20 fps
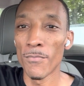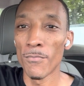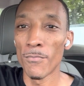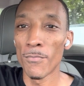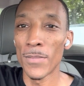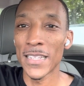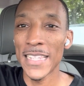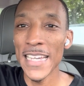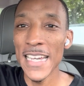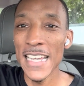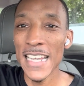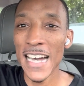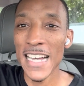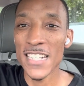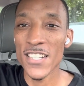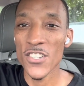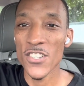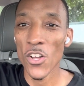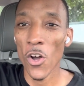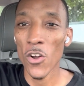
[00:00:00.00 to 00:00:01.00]
but then I
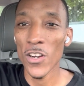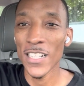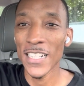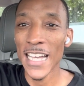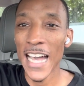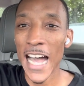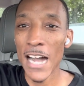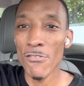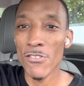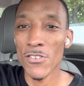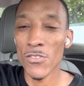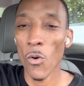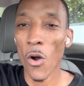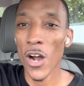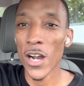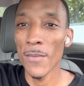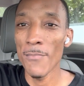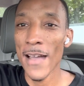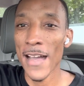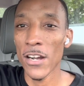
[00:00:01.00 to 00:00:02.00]
saw the guy was
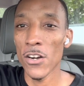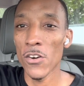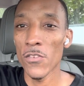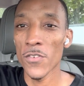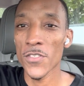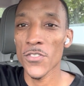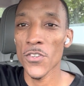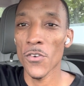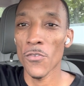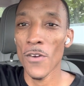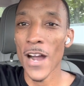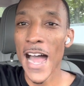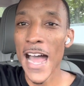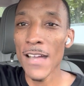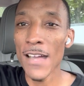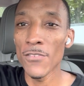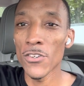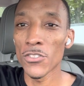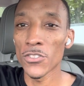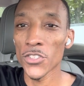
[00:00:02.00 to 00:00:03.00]
walking back over to
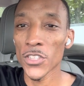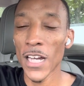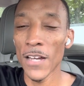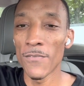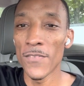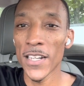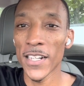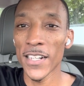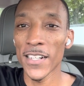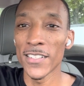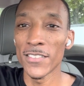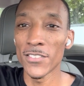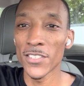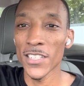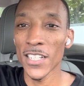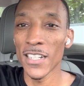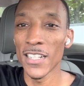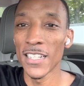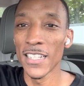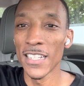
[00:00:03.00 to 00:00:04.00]
Arrival. So I figured he was
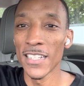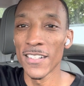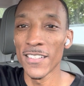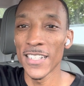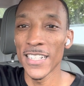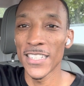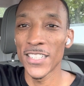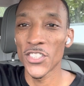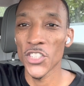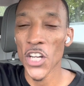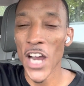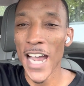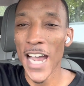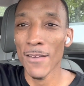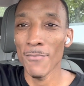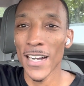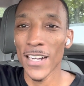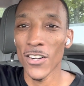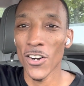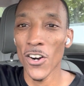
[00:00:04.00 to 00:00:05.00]
gonna literally track
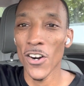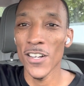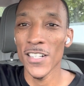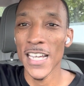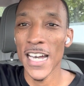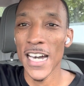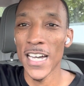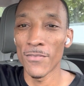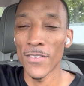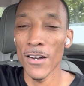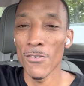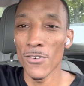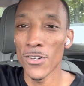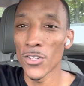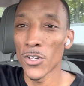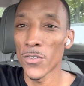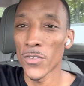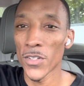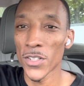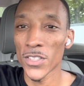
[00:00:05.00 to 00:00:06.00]
my car down if I went
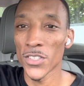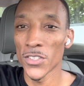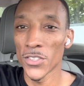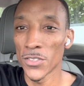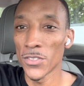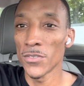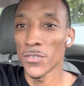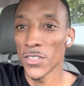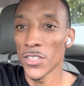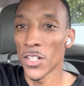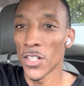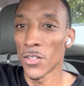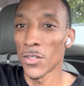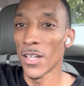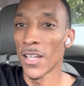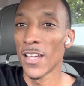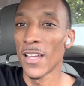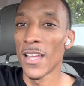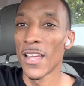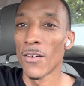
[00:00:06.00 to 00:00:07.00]
over to, you know,
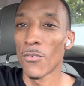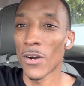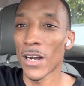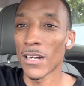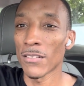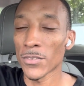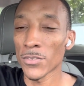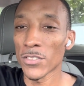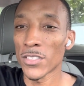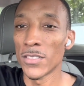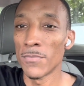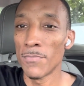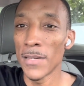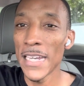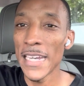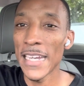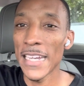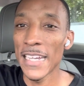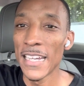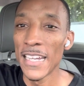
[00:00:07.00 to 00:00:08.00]
where I was supposed to
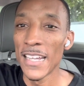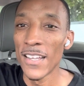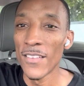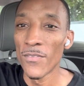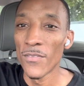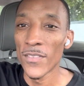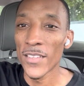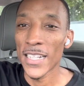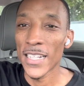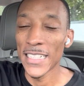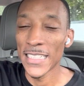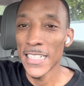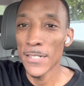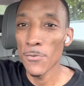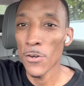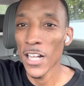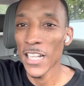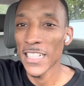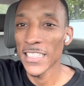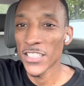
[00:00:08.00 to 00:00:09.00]
be. Because he
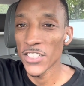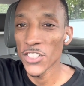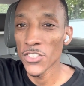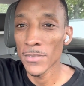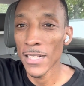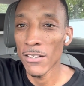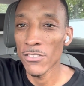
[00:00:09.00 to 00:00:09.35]
probably assumed I